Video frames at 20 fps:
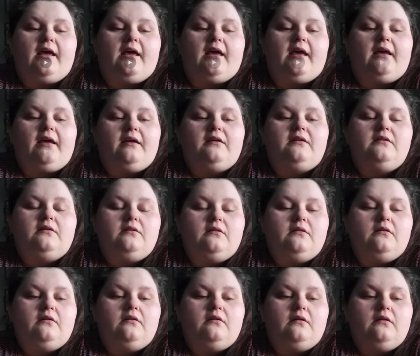I,
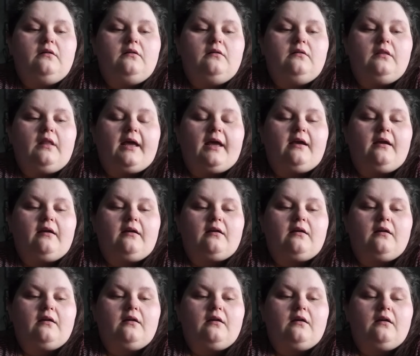like,
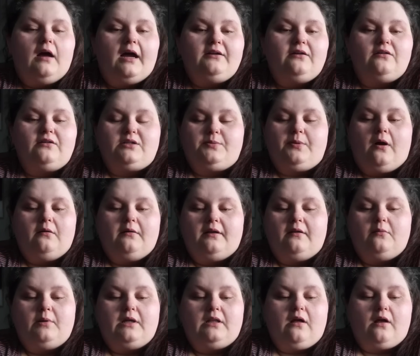I know there's probably
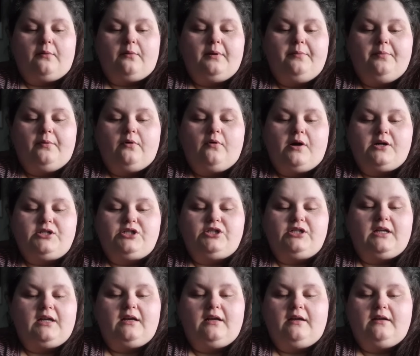going to be a lot of people
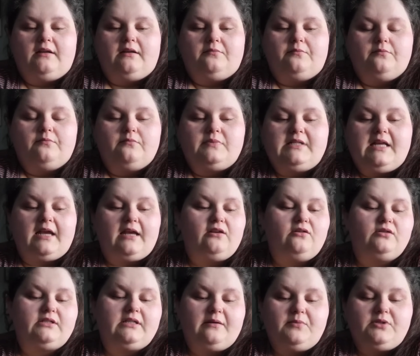questioning and saying
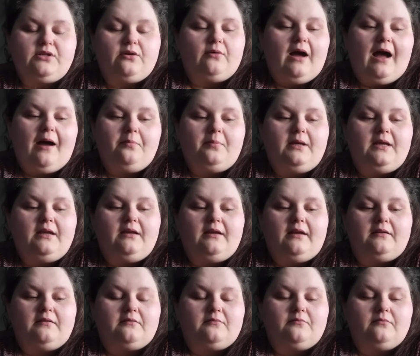you seem so
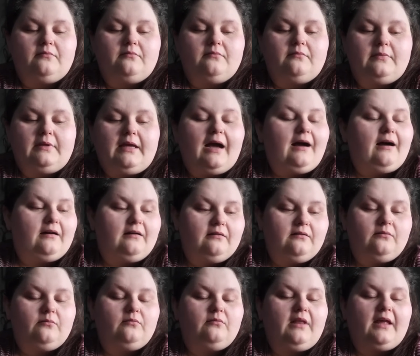happy. And yeah,
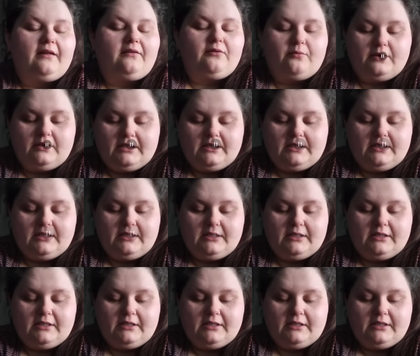like the relationship.